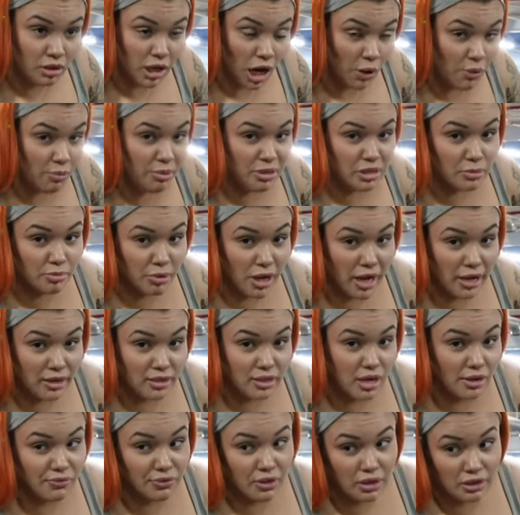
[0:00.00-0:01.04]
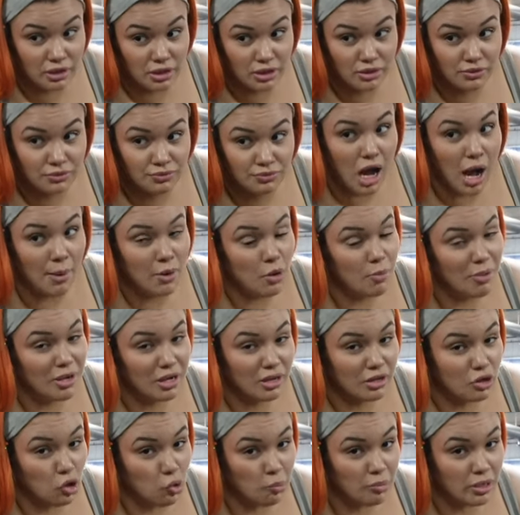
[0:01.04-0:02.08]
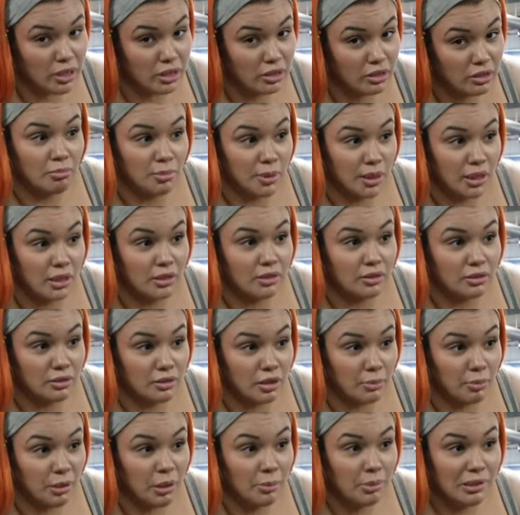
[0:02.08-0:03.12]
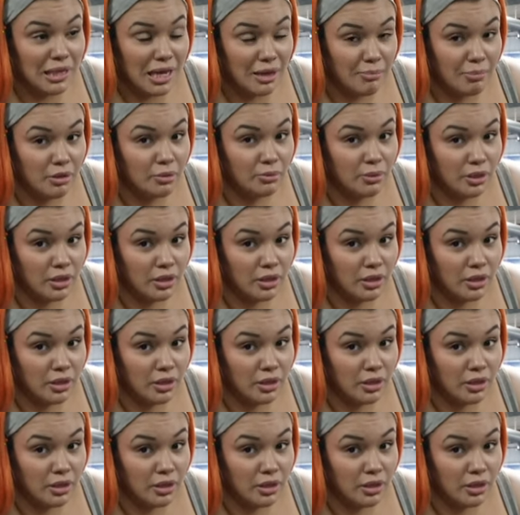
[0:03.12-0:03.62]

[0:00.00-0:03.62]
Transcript: Y'all would be surprised, not for nothing. I'm no better than nobody. But the people I've been